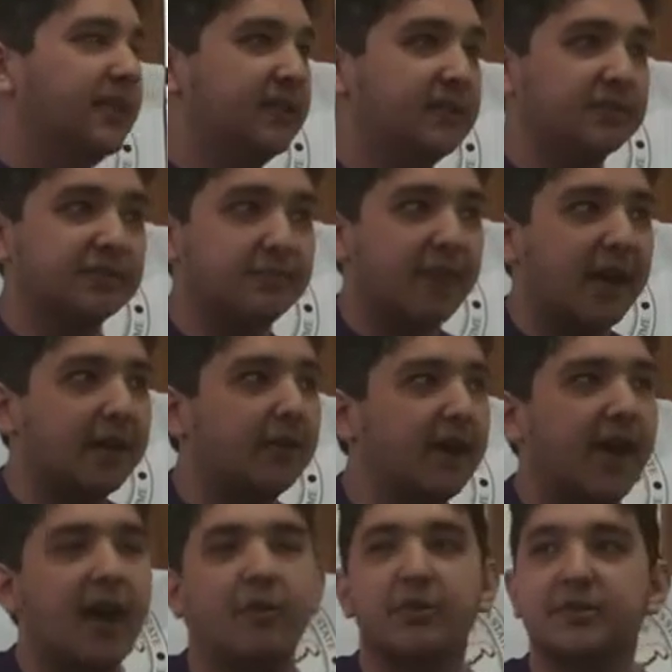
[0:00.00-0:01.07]
It doesn't matter
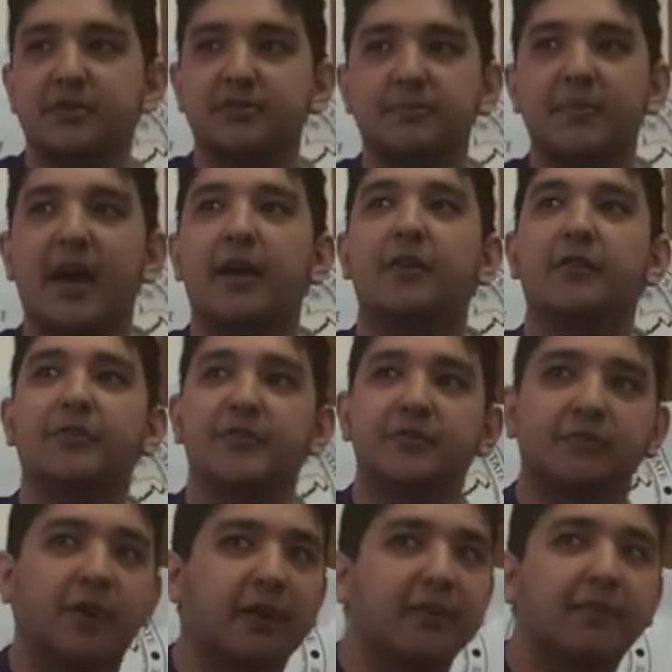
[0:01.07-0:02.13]
how, it doesn't matter if
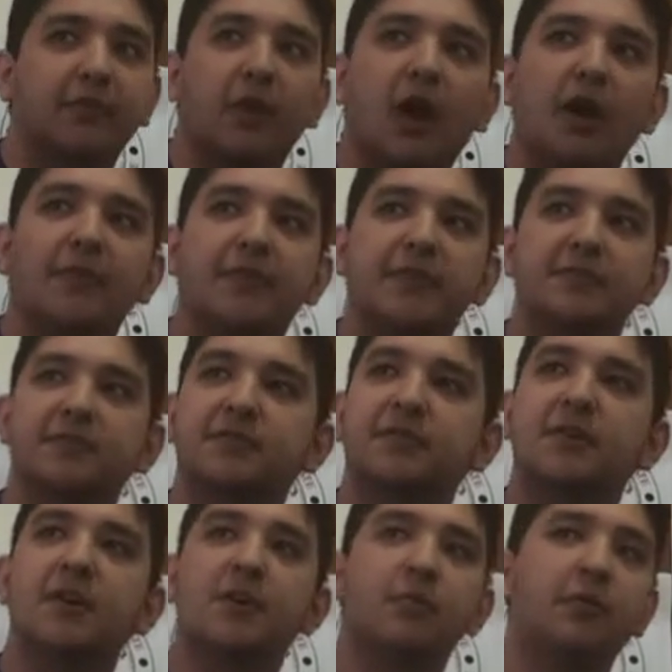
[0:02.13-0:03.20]
it's running for office,
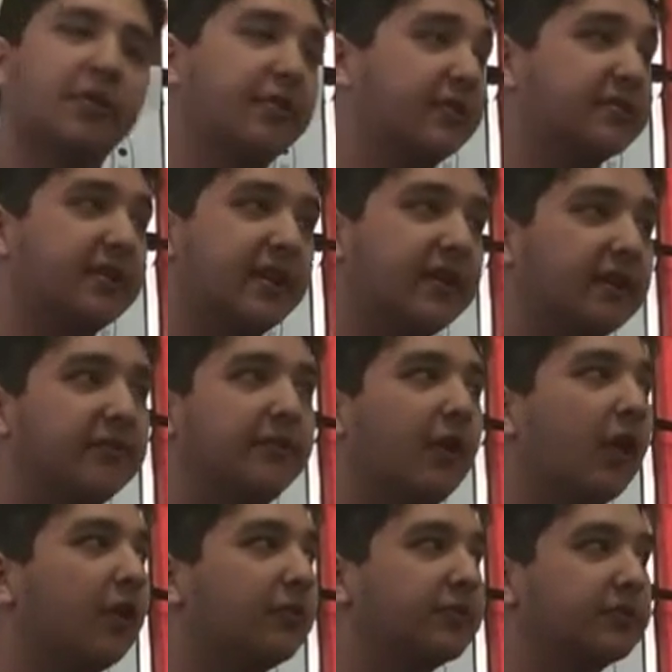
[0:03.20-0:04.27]
whether it's getting
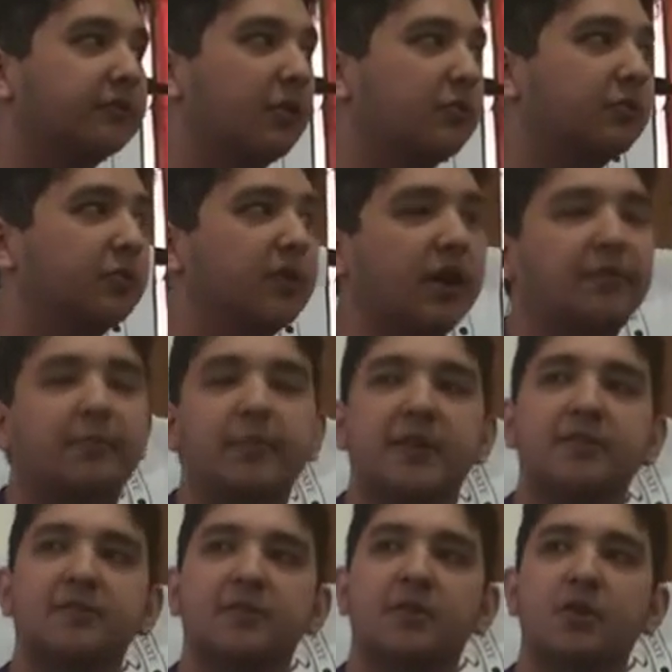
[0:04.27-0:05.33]
involved in local
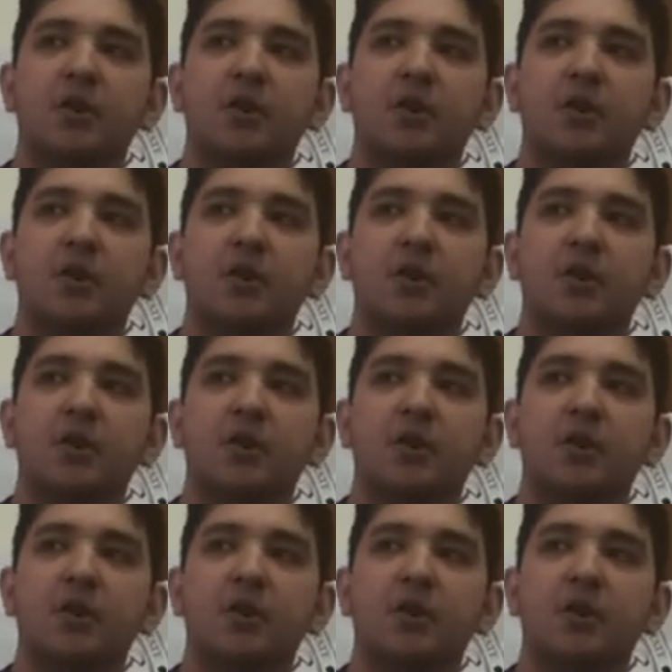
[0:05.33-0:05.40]
government,